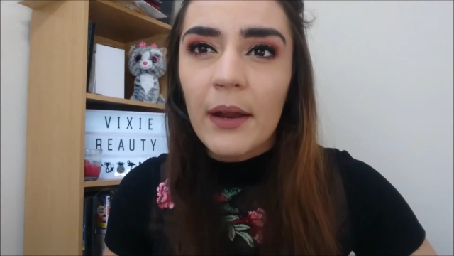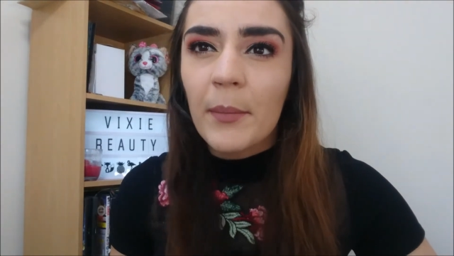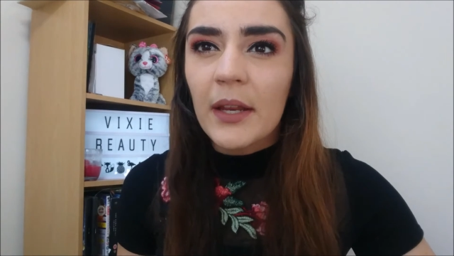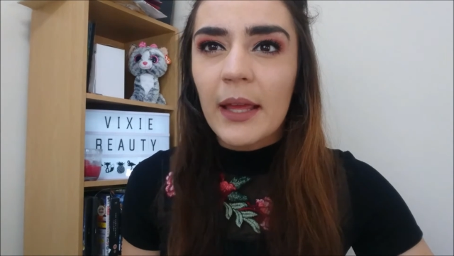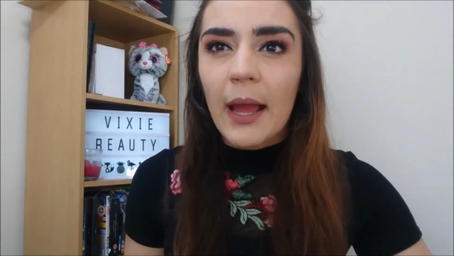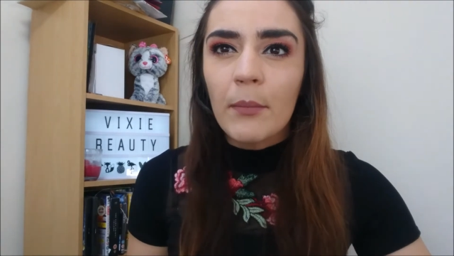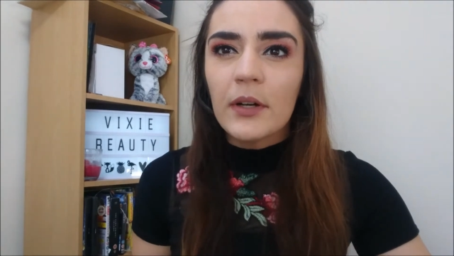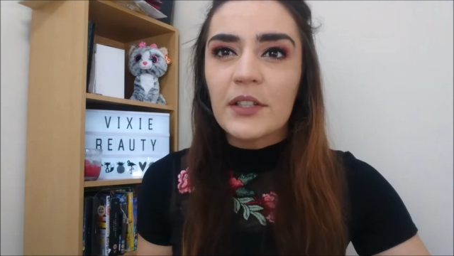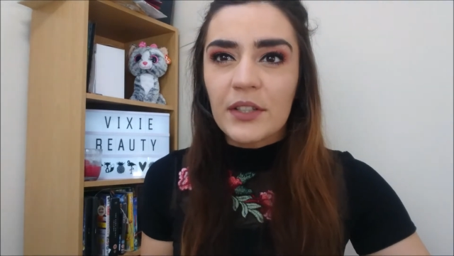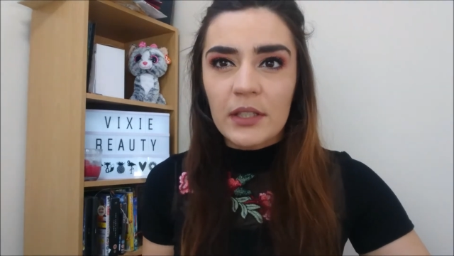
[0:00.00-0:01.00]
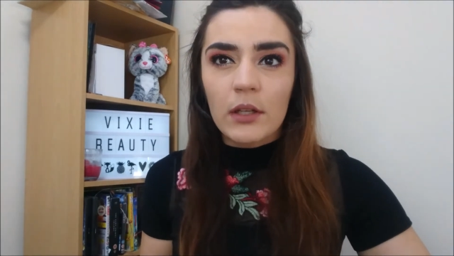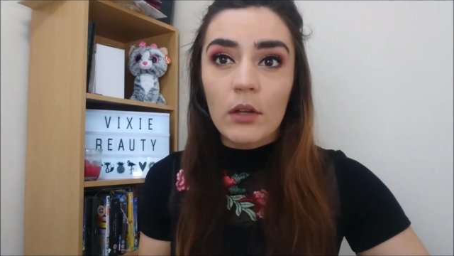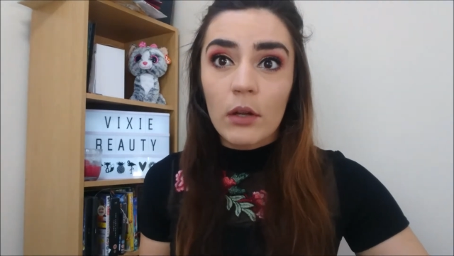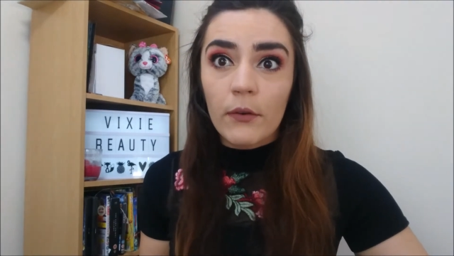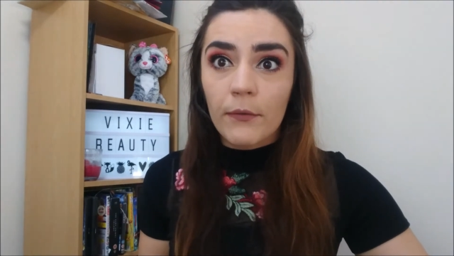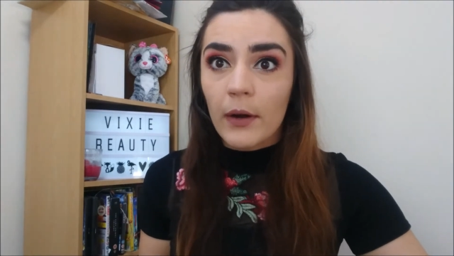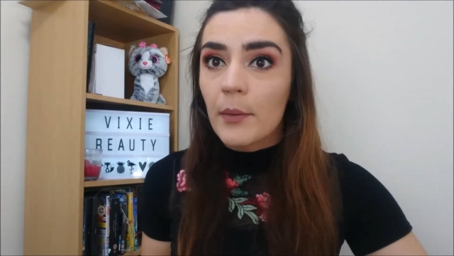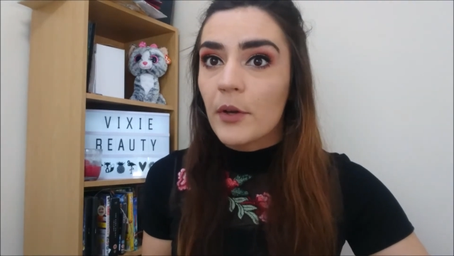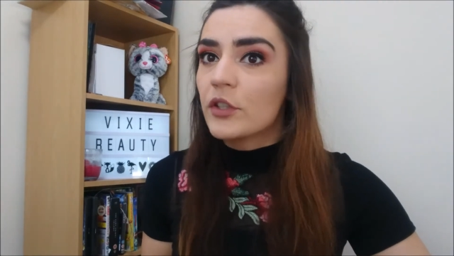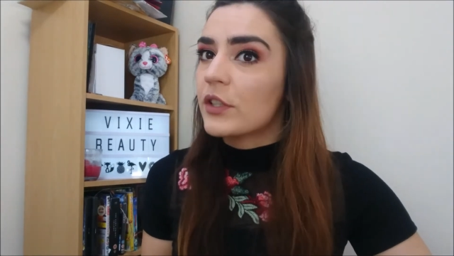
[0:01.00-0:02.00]
I mean, in camera it doesn't look very
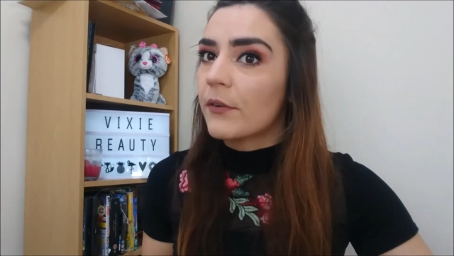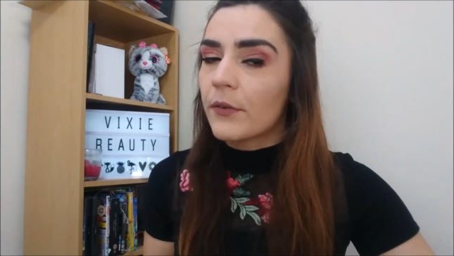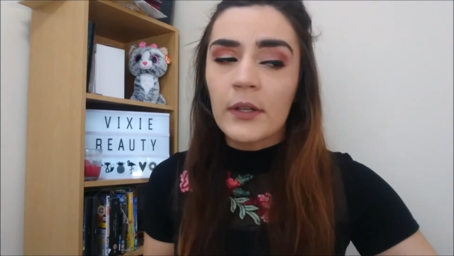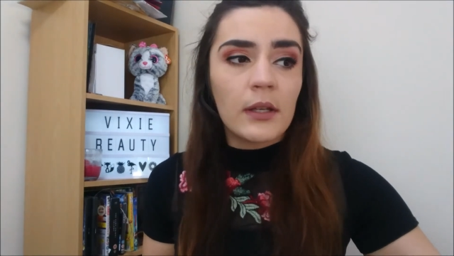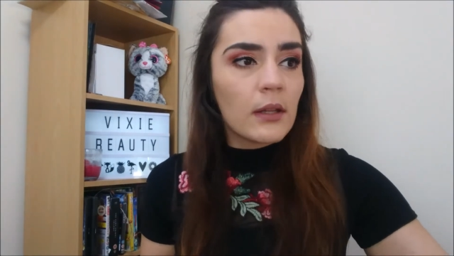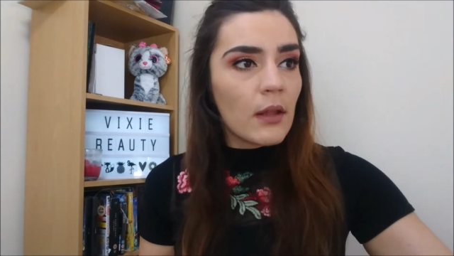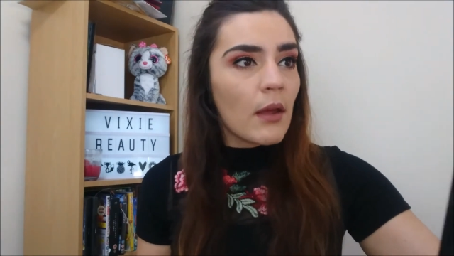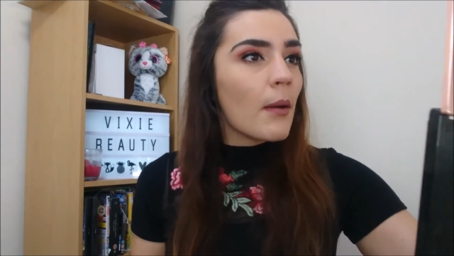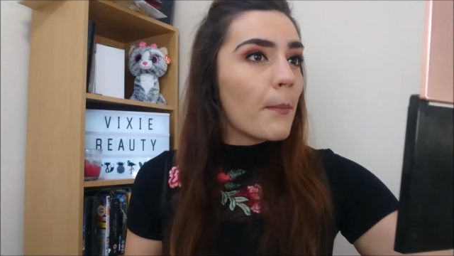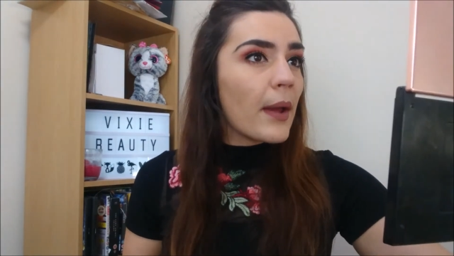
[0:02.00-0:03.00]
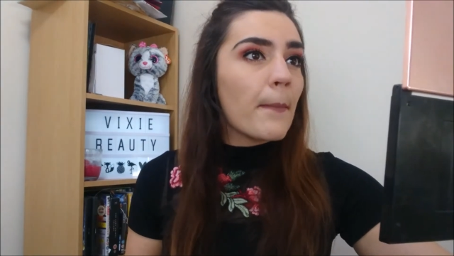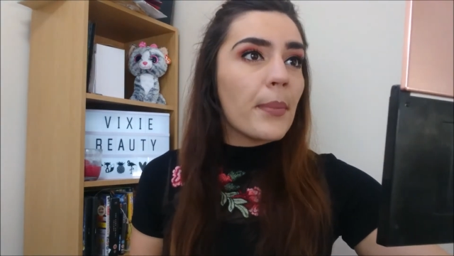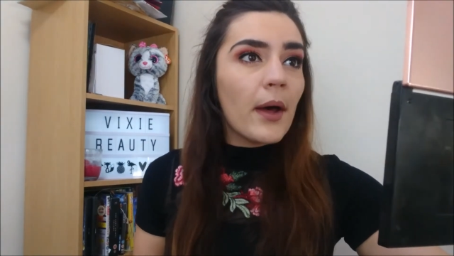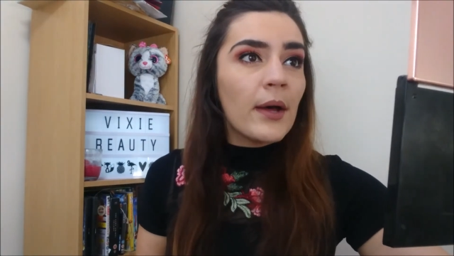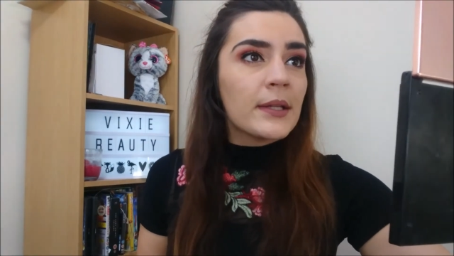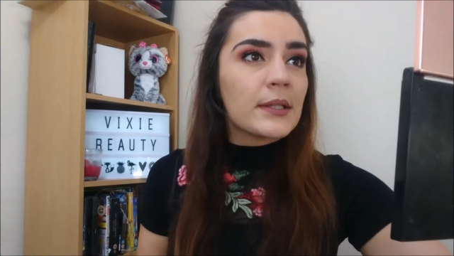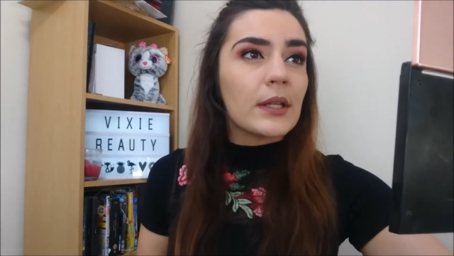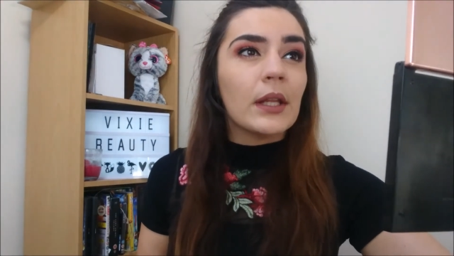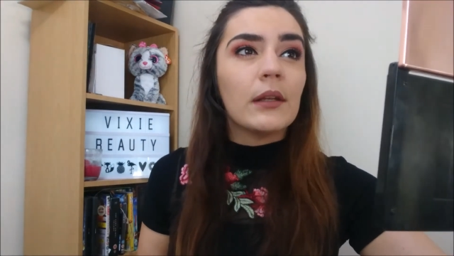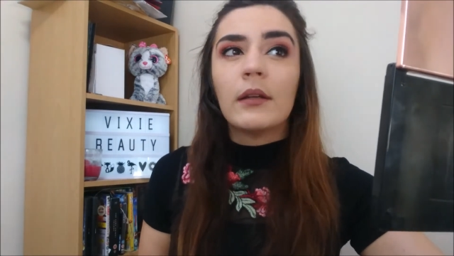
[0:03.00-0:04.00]
much different, but in
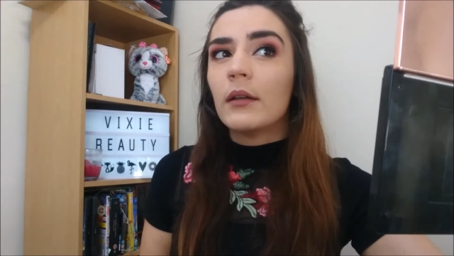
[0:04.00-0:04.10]
person,